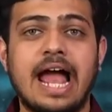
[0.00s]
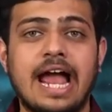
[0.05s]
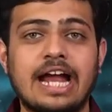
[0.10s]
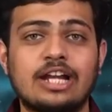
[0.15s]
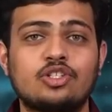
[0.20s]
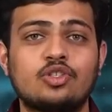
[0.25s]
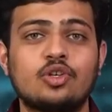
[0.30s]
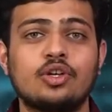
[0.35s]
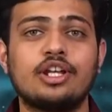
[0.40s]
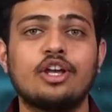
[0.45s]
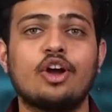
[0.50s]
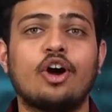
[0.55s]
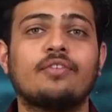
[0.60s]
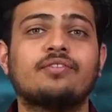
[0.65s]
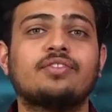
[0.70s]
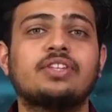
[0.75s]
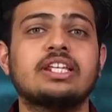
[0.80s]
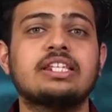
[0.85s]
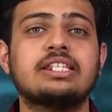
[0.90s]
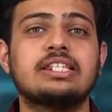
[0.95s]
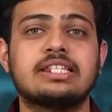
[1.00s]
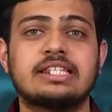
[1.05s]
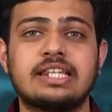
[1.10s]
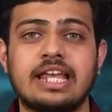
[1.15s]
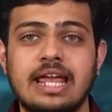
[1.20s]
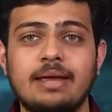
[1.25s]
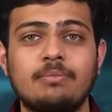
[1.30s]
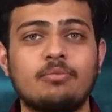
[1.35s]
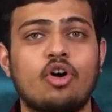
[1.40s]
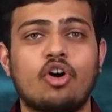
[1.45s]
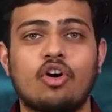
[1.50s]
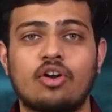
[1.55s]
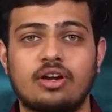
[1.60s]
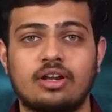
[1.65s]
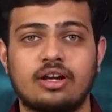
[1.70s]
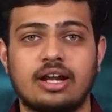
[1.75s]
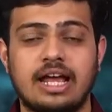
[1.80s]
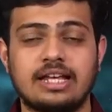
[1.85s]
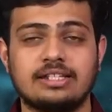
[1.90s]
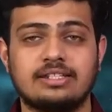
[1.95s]
actually of the same
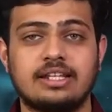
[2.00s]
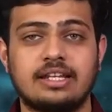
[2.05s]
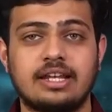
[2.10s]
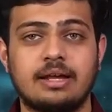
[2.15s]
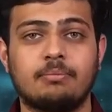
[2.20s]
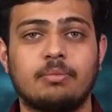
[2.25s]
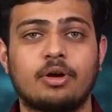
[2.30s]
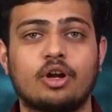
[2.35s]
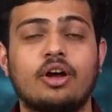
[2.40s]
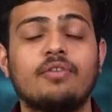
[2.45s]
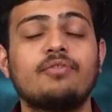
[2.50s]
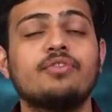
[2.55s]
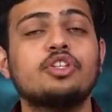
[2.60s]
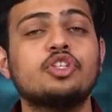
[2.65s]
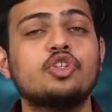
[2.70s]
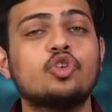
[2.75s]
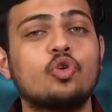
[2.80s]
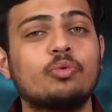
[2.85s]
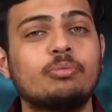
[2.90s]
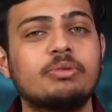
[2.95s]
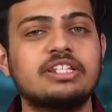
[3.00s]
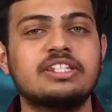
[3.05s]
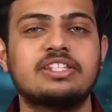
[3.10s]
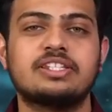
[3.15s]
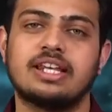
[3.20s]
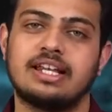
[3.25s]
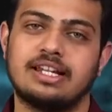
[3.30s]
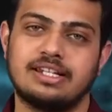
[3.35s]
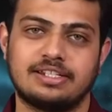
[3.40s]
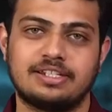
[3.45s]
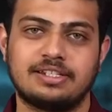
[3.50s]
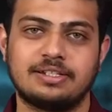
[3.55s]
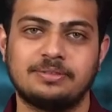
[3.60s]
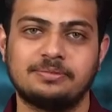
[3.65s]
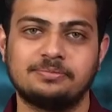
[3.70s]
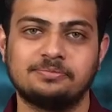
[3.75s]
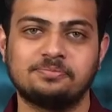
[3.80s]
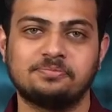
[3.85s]
order as the number of human cells.